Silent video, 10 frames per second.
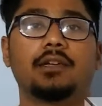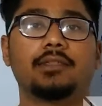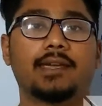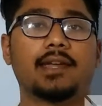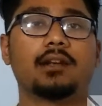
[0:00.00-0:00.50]

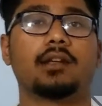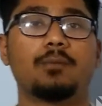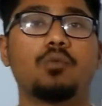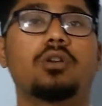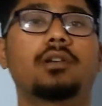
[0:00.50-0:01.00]
they can
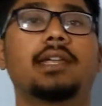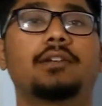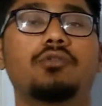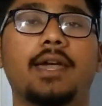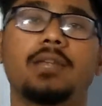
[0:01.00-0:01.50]

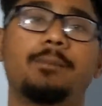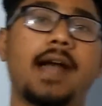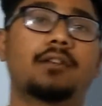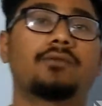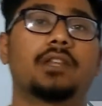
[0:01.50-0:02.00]
remotely to any
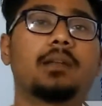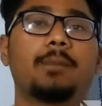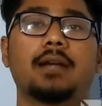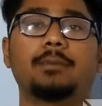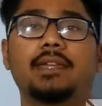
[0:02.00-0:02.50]
part of the
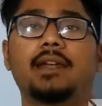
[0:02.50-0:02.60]
department,